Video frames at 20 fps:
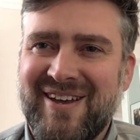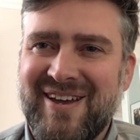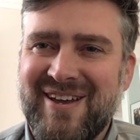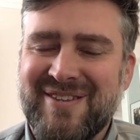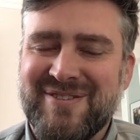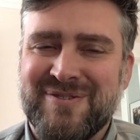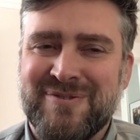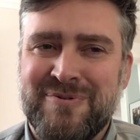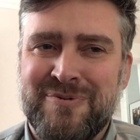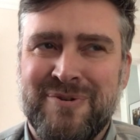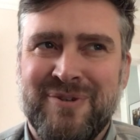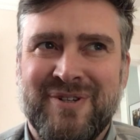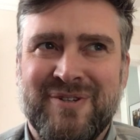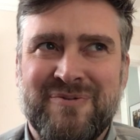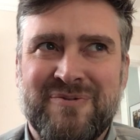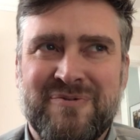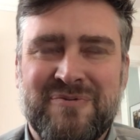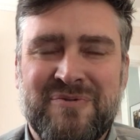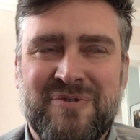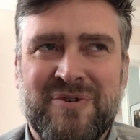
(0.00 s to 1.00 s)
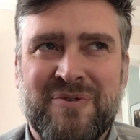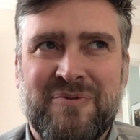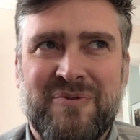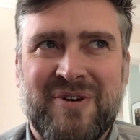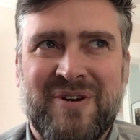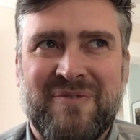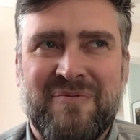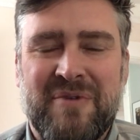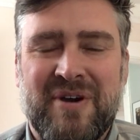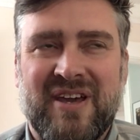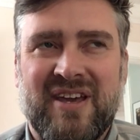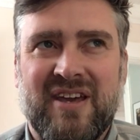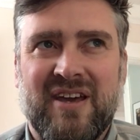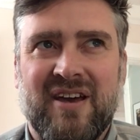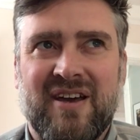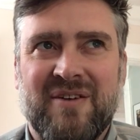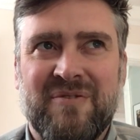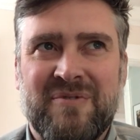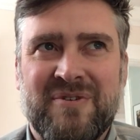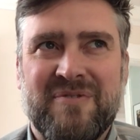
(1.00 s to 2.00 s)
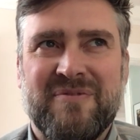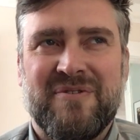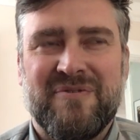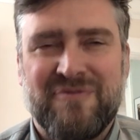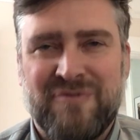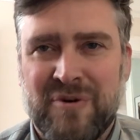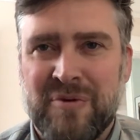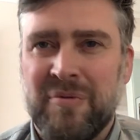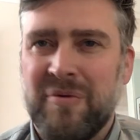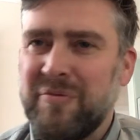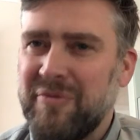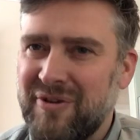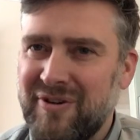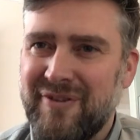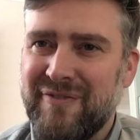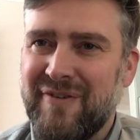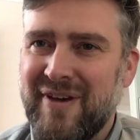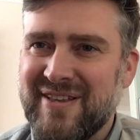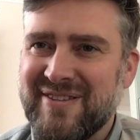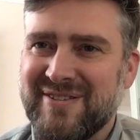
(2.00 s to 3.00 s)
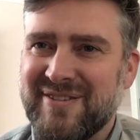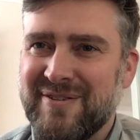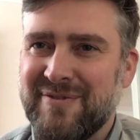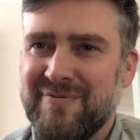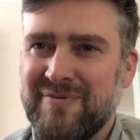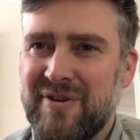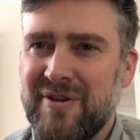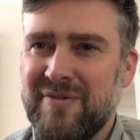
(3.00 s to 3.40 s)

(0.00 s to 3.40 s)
at school, and you know, one of my uh, one of the formable events in,